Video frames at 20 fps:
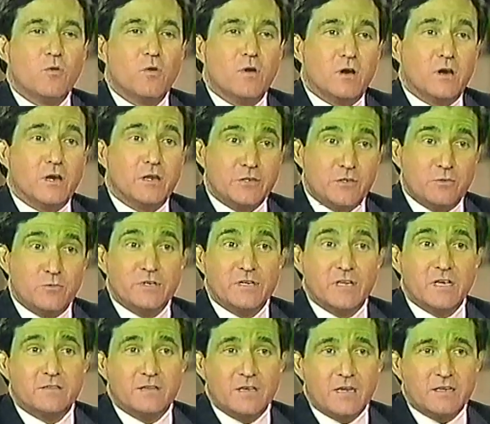on, you would
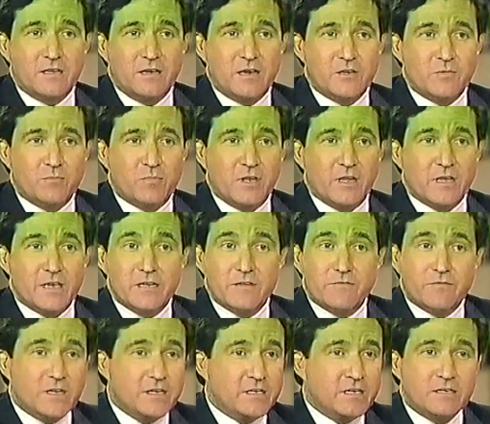get that kind of play, and
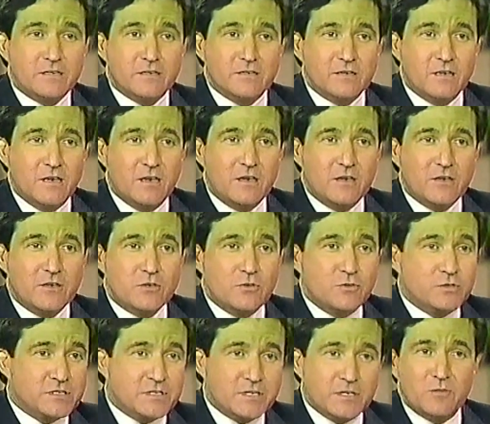if they didn't,
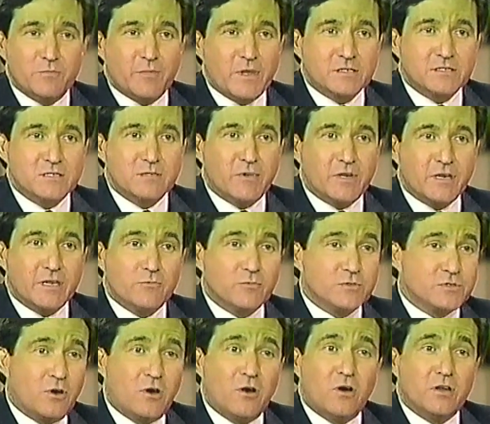you'd still make some money. It
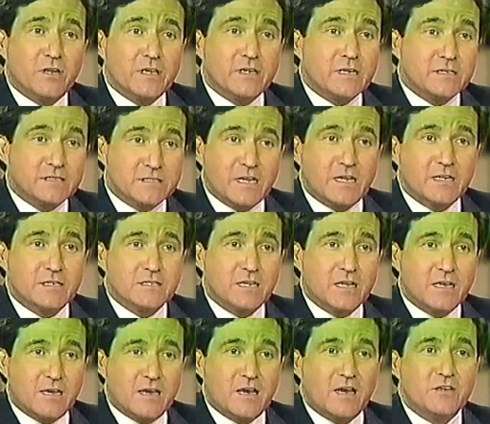was all, in a sense,
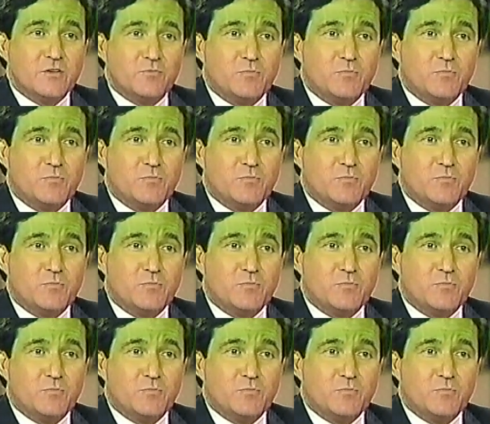a kind of